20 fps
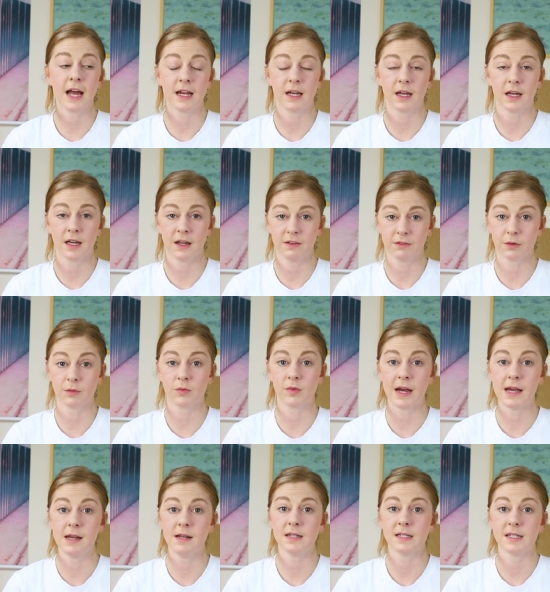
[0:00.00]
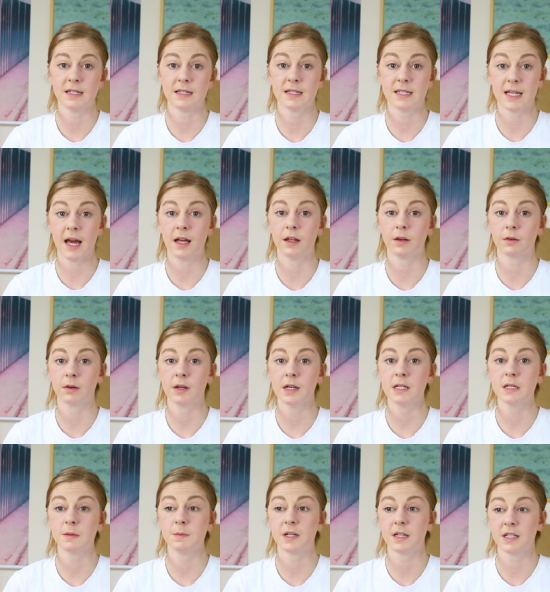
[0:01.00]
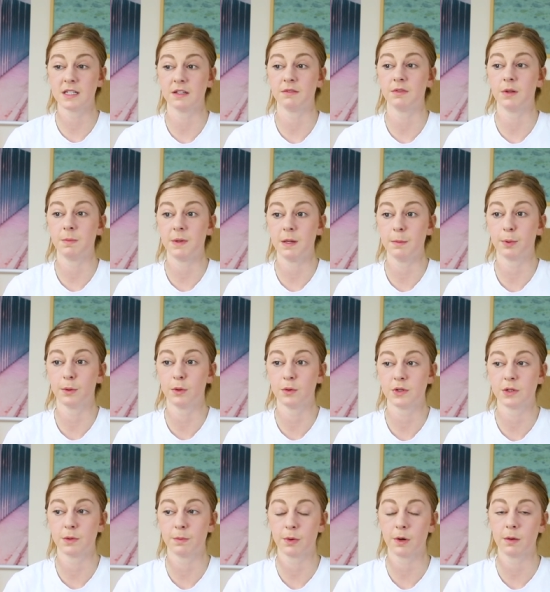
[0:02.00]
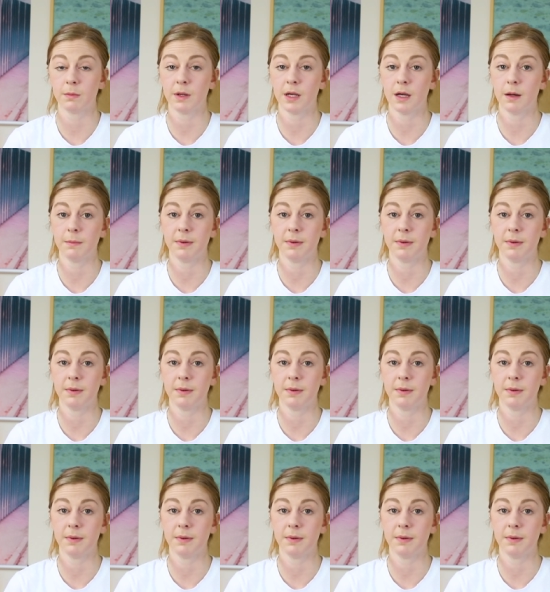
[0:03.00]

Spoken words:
I can cover rent and salaries because of the people who support me